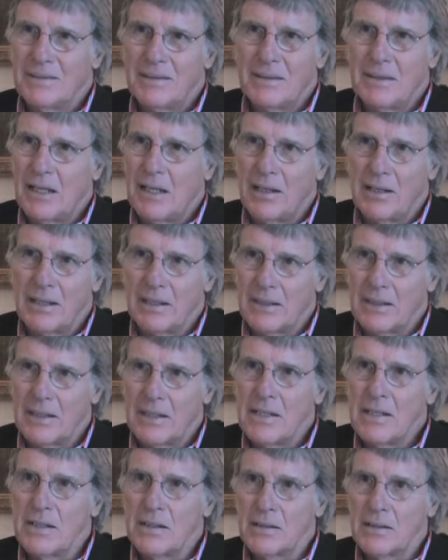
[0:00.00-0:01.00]
telling
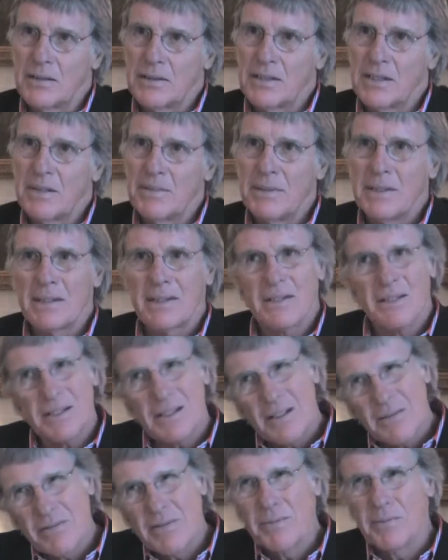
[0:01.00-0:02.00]
tales. I mean the
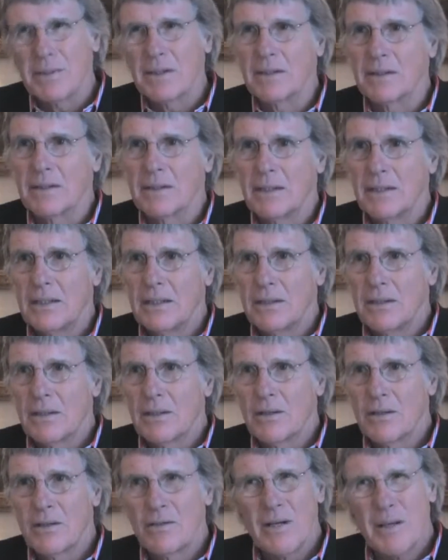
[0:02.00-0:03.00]
stuff about
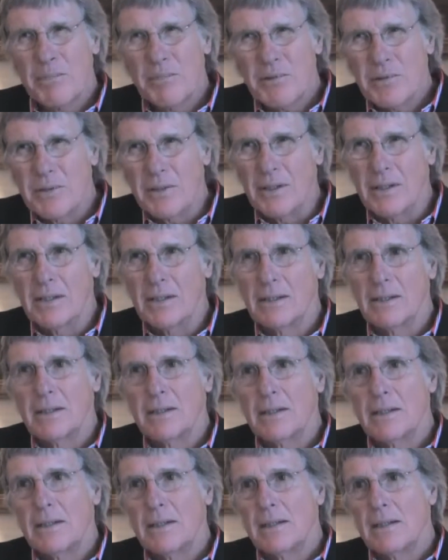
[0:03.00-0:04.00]
corruption.
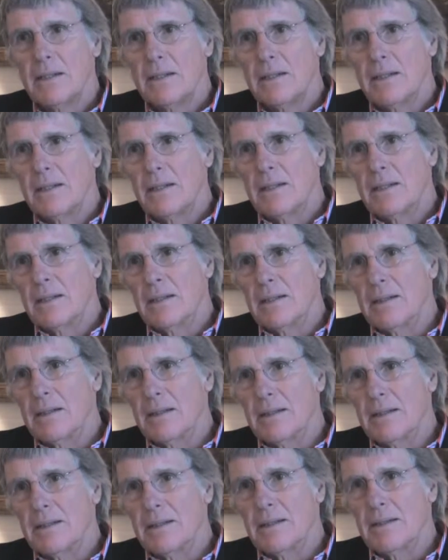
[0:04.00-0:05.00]

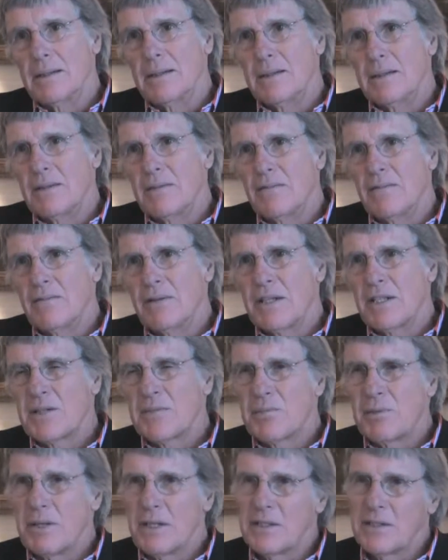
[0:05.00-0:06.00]
The vice
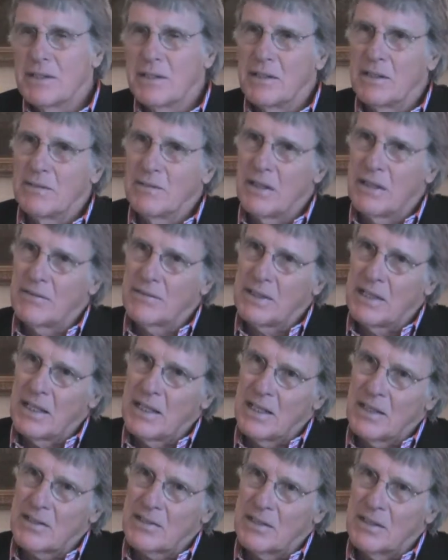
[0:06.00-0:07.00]
president of
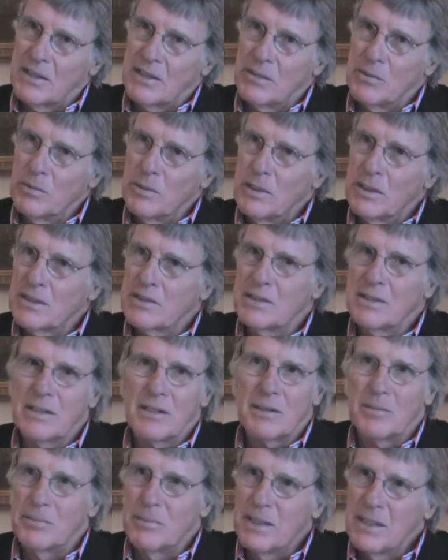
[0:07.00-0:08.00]
Afghanistan who walks into
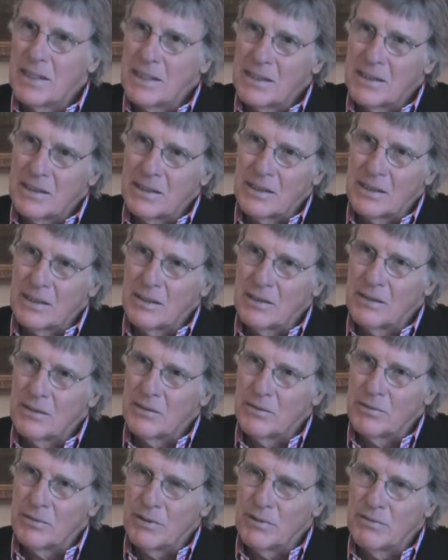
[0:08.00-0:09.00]
the bank in the
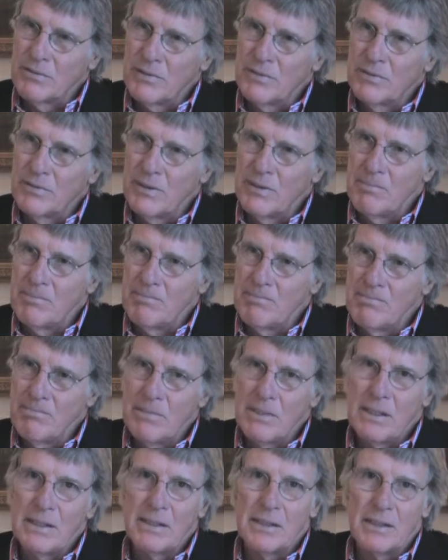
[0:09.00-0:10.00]
Gulf with $50
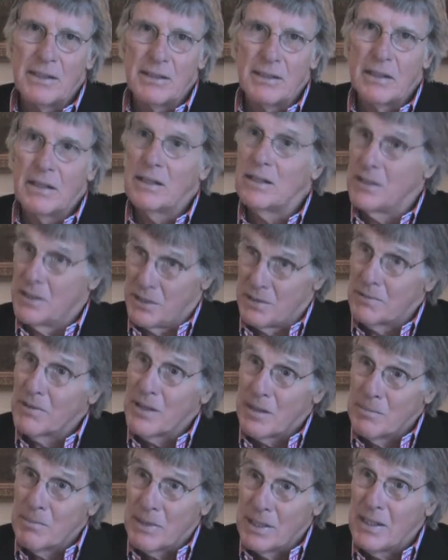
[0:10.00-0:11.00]
million of
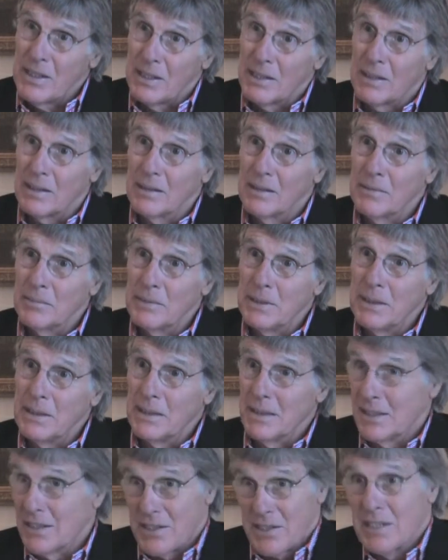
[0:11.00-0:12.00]
our money. I mean,
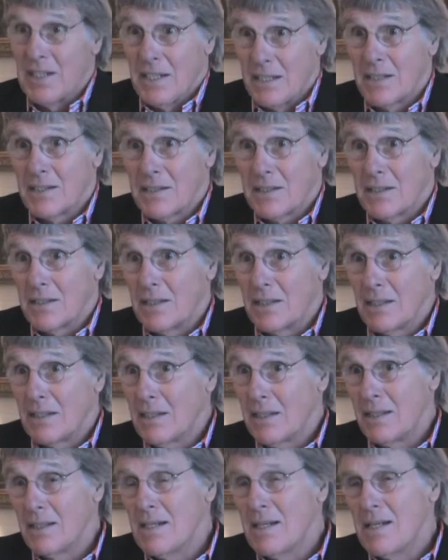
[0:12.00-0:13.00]
in a sense, the